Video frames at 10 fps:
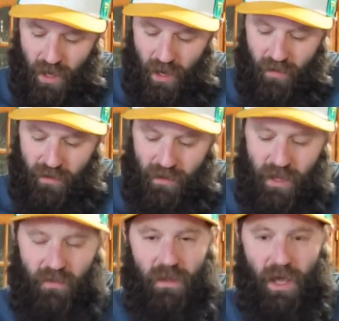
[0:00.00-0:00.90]
I like to
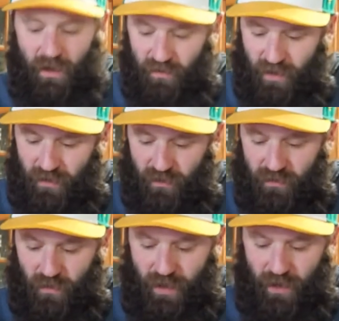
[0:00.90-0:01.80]
get the eggs under
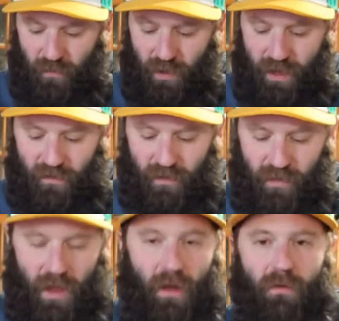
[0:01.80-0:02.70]
so that we get some of
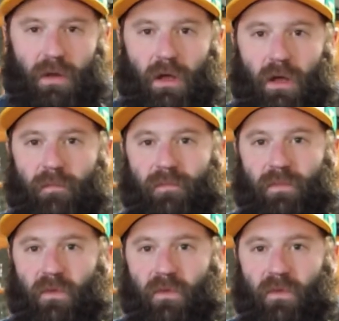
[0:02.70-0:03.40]
that